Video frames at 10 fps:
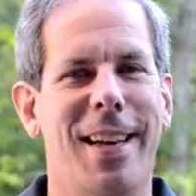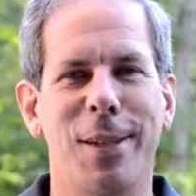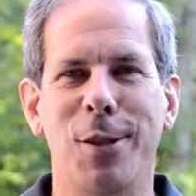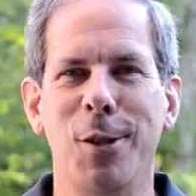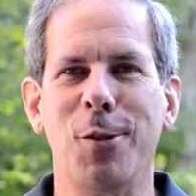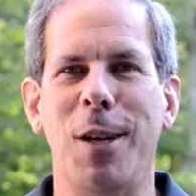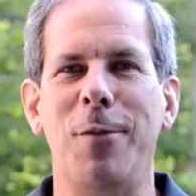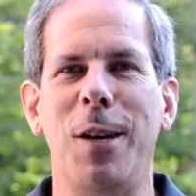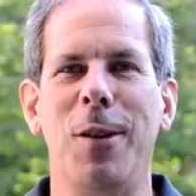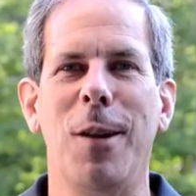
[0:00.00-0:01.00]
Still trying to
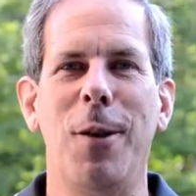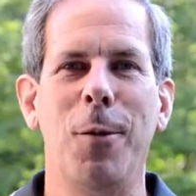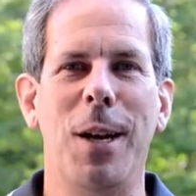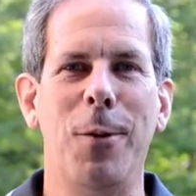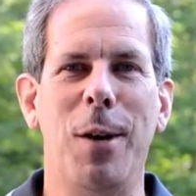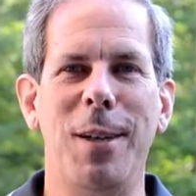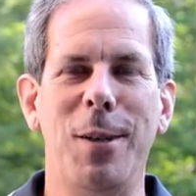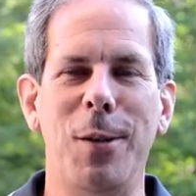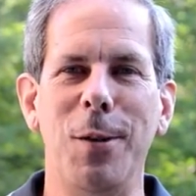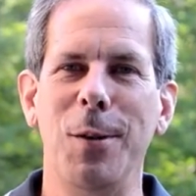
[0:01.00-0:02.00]
figure out what I wanted
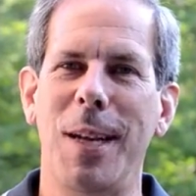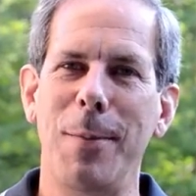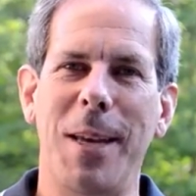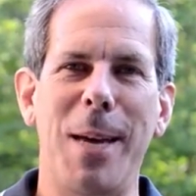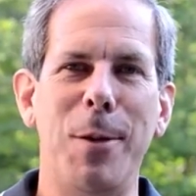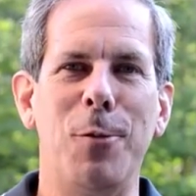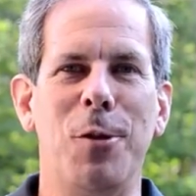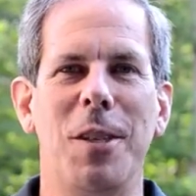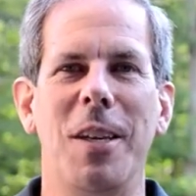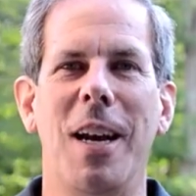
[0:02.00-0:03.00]
to do, and I became
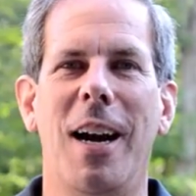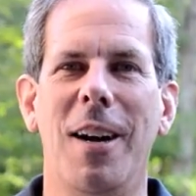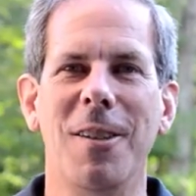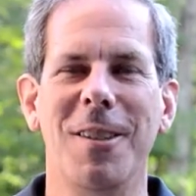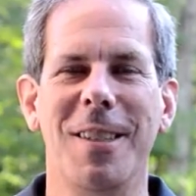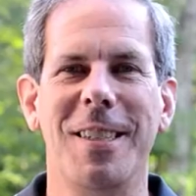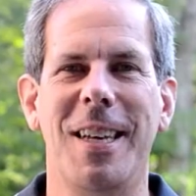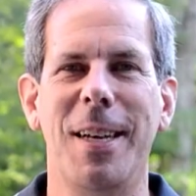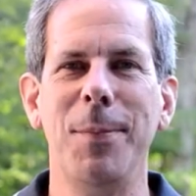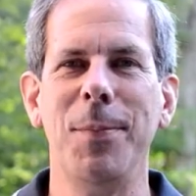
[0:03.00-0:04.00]
interested in cars at the
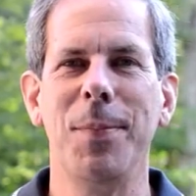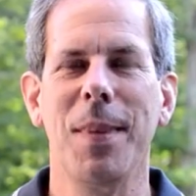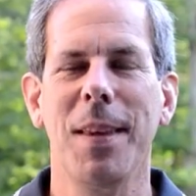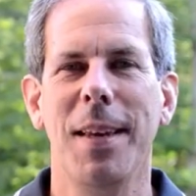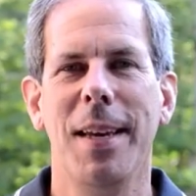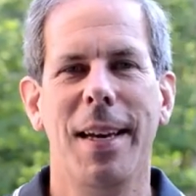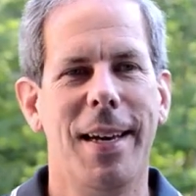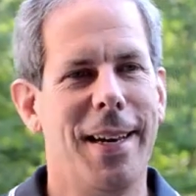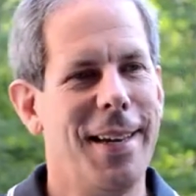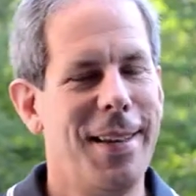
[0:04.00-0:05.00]
time.
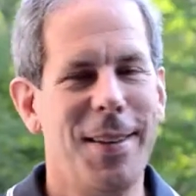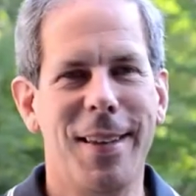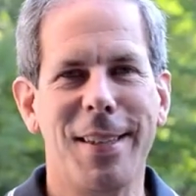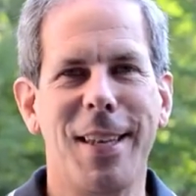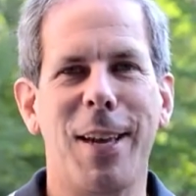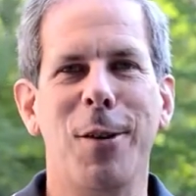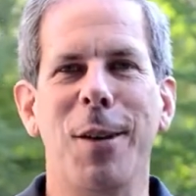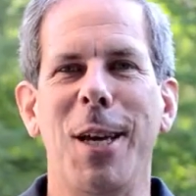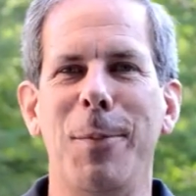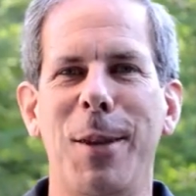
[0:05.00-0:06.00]
Next thing I know, the
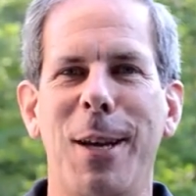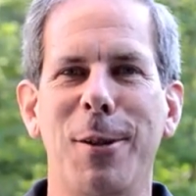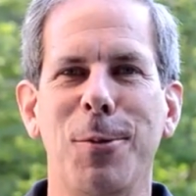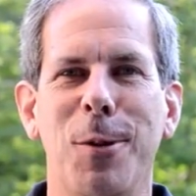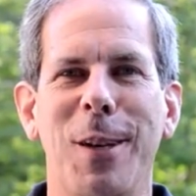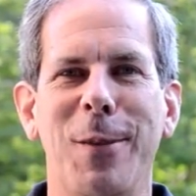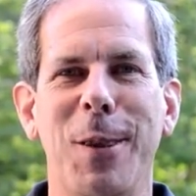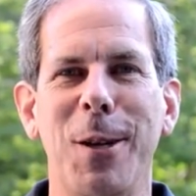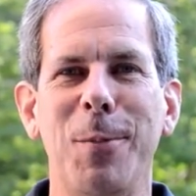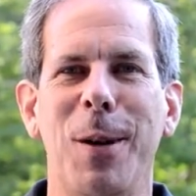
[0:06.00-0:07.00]
company that I was working with
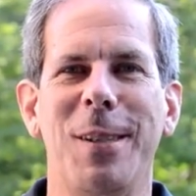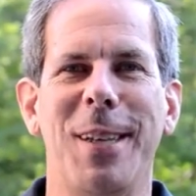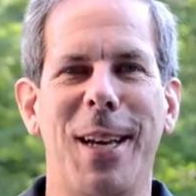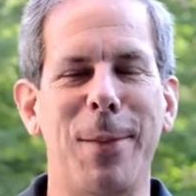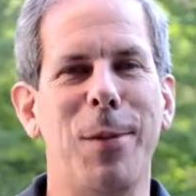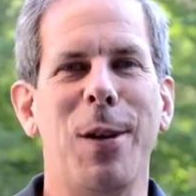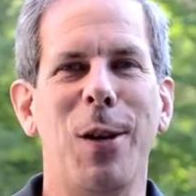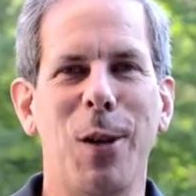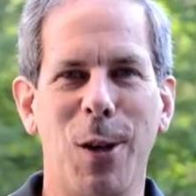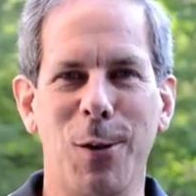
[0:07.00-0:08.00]
there part-time
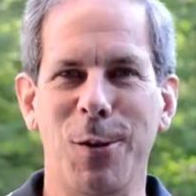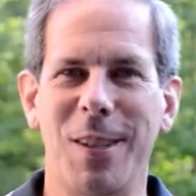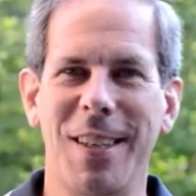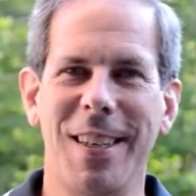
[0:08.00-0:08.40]
closed.